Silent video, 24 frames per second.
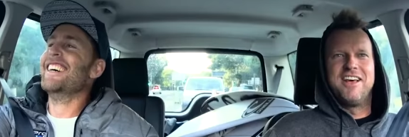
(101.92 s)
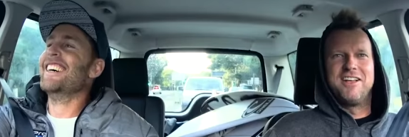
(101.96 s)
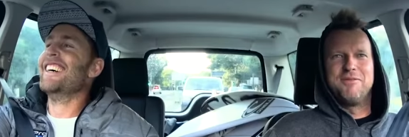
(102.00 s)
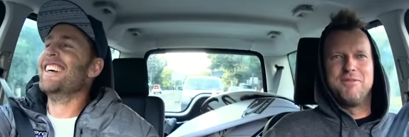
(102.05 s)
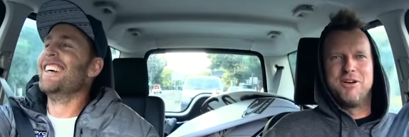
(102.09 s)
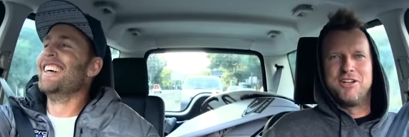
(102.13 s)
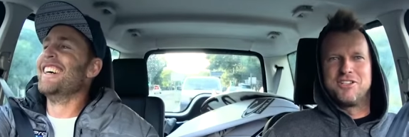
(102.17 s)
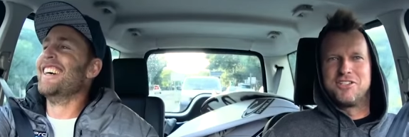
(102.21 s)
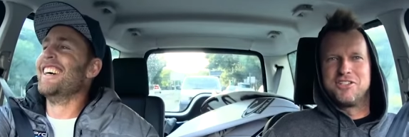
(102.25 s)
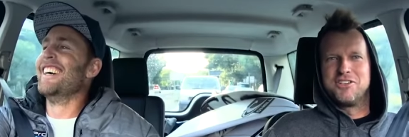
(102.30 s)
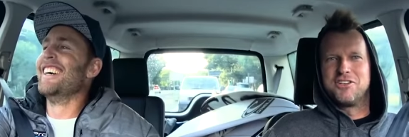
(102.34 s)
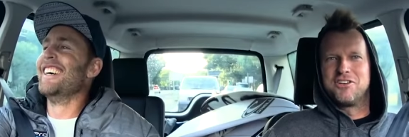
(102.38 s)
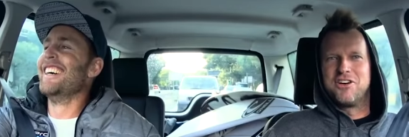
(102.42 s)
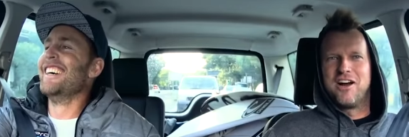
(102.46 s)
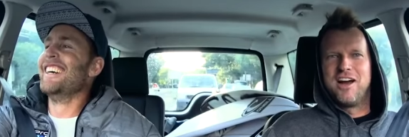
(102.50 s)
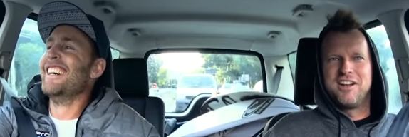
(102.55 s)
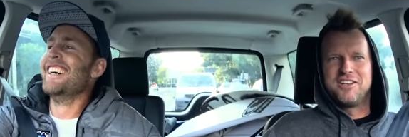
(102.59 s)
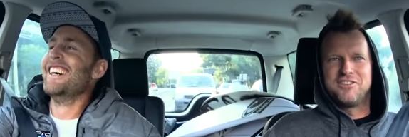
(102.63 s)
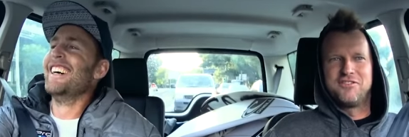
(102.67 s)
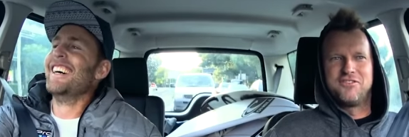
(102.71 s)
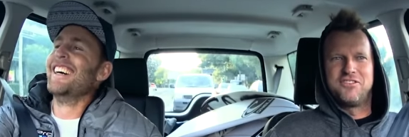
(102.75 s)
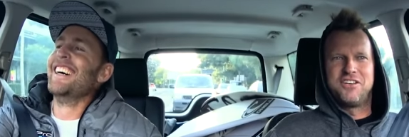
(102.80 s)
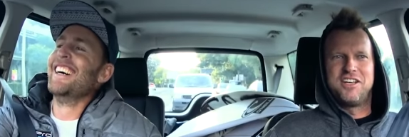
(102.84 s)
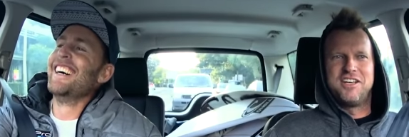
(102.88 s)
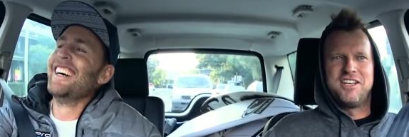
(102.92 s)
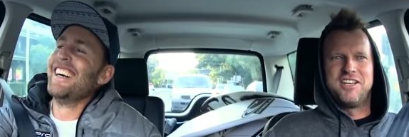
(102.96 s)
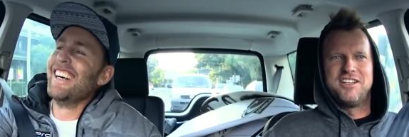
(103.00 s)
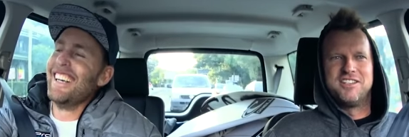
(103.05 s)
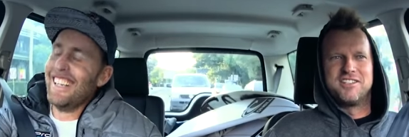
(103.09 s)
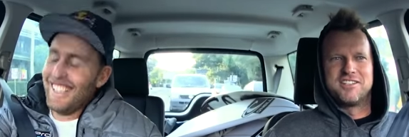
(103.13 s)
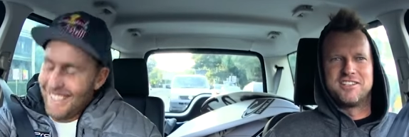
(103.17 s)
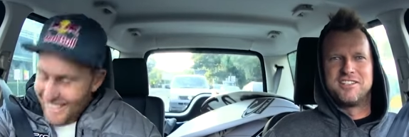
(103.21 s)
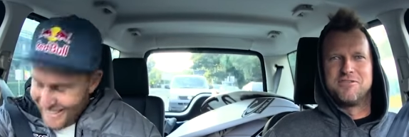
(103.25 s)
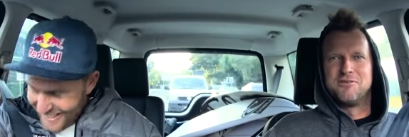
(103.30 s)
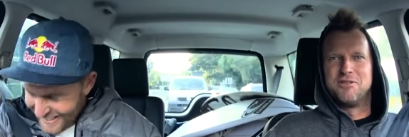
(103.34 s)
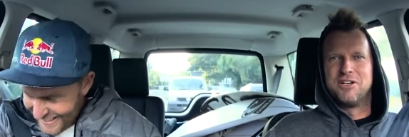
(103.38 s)
Speaker 1: They're my two greatest
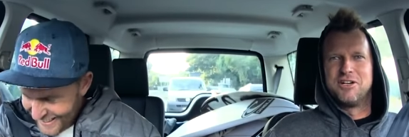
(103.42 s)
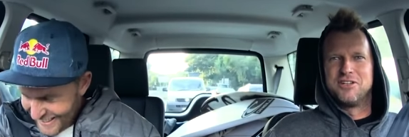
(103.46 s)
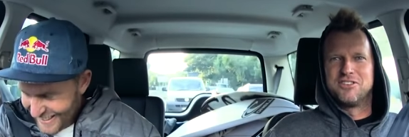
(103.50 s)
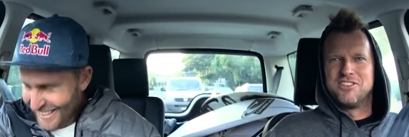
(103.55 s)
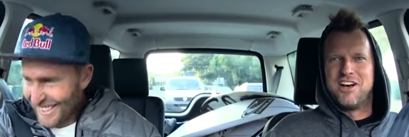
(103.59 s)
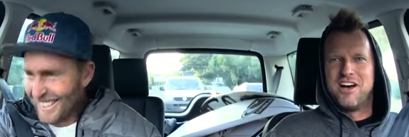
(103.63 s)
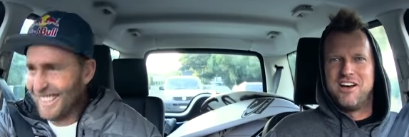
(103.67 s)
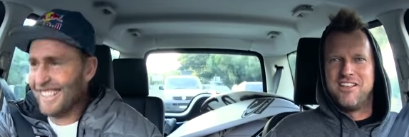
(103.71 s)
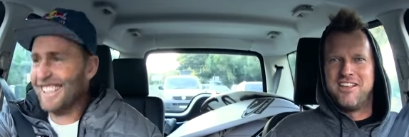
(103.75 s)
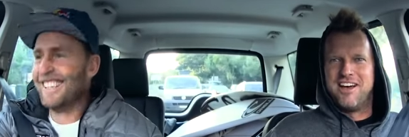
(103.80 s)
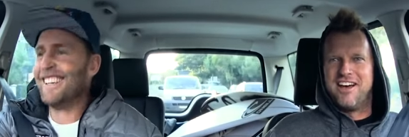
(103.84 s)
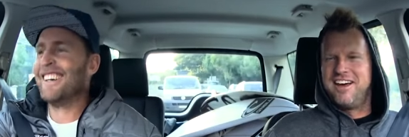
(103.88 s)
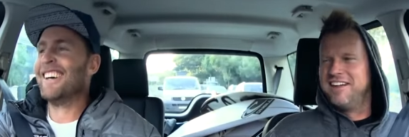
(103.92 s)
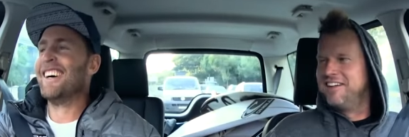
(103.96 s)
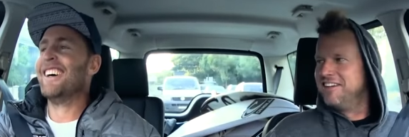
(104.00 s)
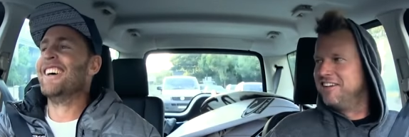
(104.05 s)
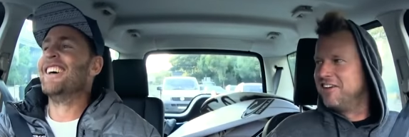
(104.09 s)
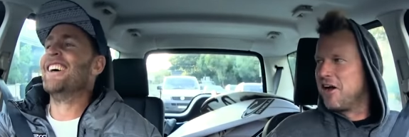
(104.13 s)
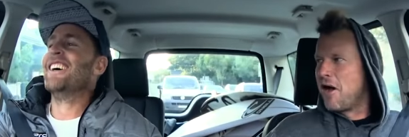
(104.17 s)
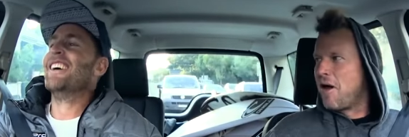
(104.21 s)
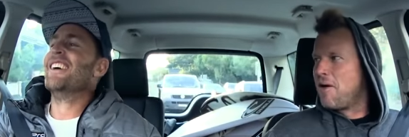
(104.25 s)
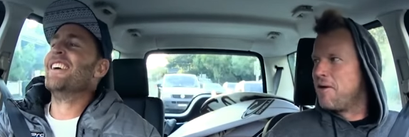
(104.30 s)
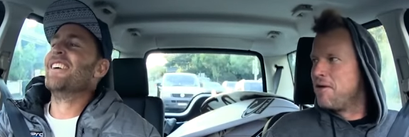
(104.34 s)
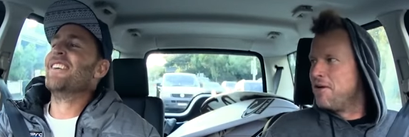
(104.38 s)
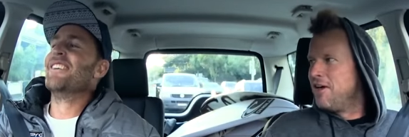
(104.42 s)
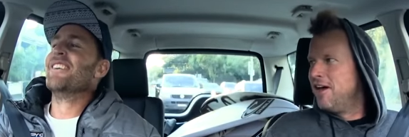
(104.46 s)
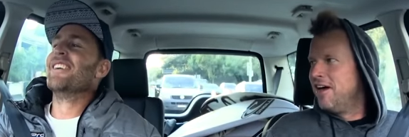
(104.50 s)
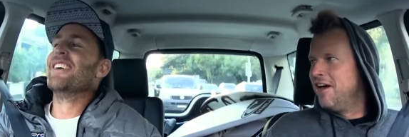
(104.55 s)
fears. The wheels know that.